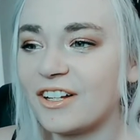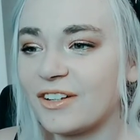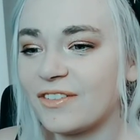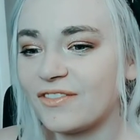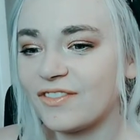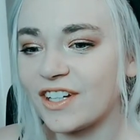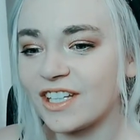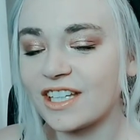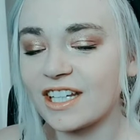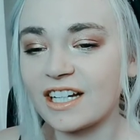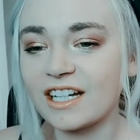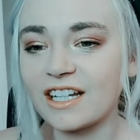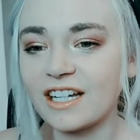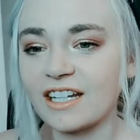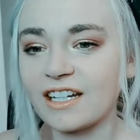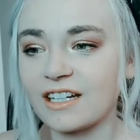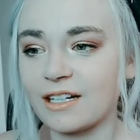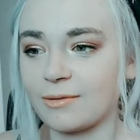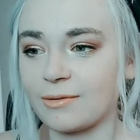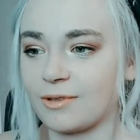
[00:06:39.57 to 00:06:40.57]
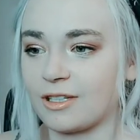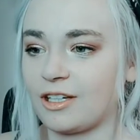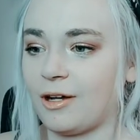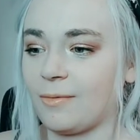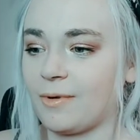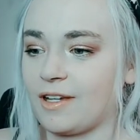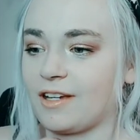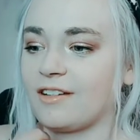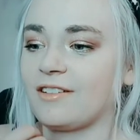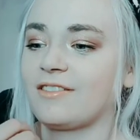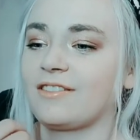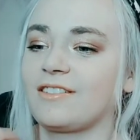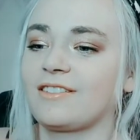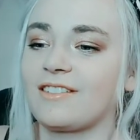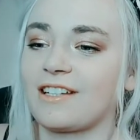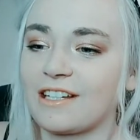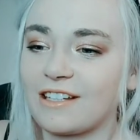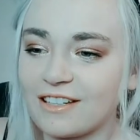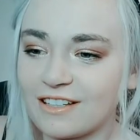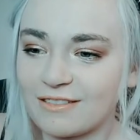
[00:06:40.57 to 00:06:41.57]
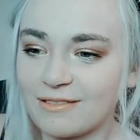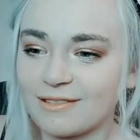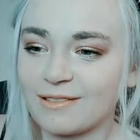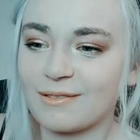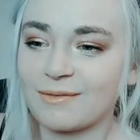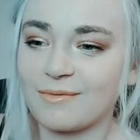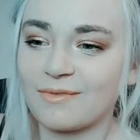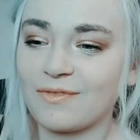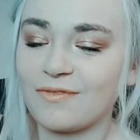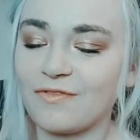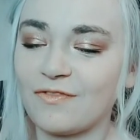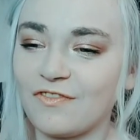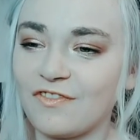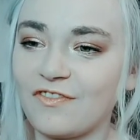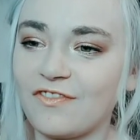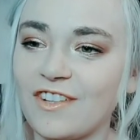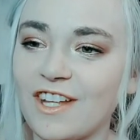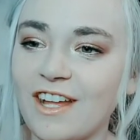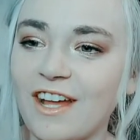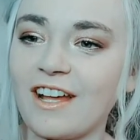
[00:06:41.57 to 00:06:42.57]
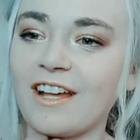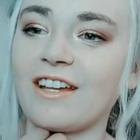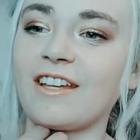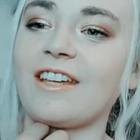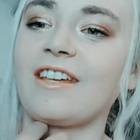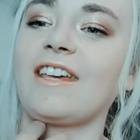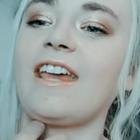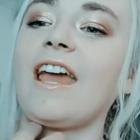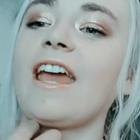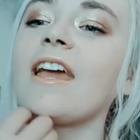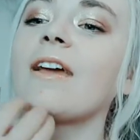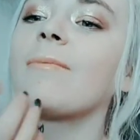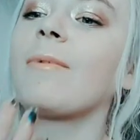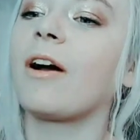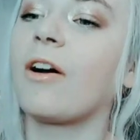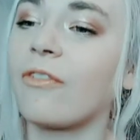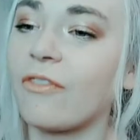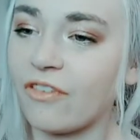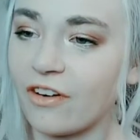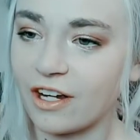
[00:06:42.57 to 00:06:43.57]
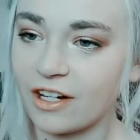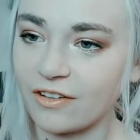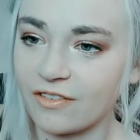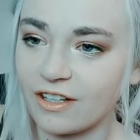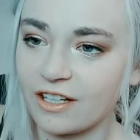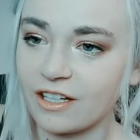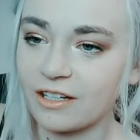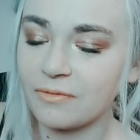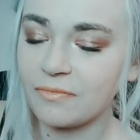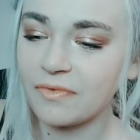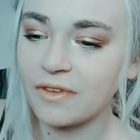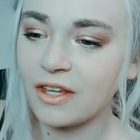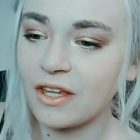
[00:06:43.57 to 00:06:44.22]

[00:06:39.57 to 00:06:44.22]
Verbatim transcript: But then it ended up like coming in just like it came out finally.